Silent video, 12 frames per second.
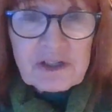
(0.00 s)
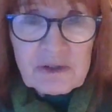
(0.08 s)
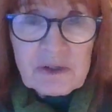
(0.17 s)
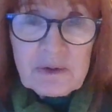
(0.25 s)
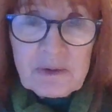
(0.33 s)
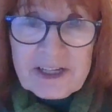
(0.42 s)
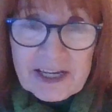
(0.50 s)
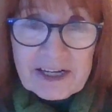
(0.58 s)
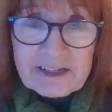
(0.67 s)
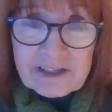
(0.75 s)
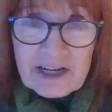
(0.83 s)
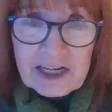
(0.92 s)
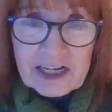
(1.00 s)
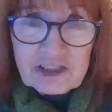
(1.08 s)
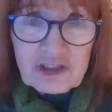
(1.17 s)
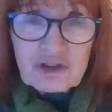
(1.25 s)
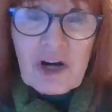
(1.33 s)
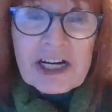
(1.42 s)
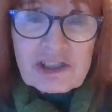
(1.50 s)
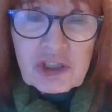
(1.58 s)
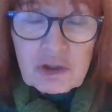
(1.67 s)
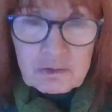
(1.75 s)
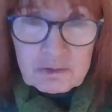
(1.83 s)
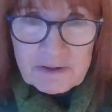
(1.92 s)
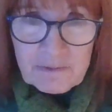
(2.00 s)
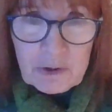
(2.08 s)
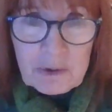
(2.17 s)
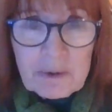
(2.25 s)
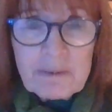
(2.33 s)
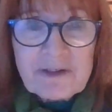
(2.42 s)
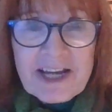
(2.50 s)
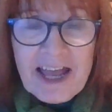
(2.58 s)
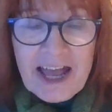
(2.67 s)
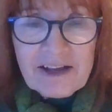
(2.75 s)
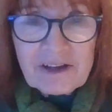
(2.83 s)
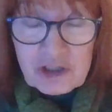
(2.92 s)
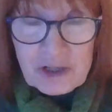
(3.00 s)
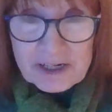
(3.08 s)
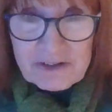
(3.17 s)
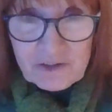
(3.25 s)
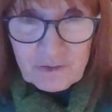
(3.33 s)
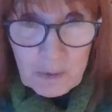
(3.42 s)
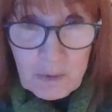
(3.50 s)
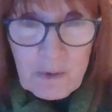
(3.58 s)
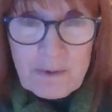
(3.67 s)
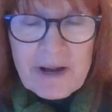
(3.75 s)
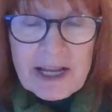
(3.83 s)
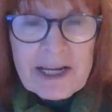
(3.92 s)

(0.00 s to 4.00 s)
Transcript: to get a structural reform, to transform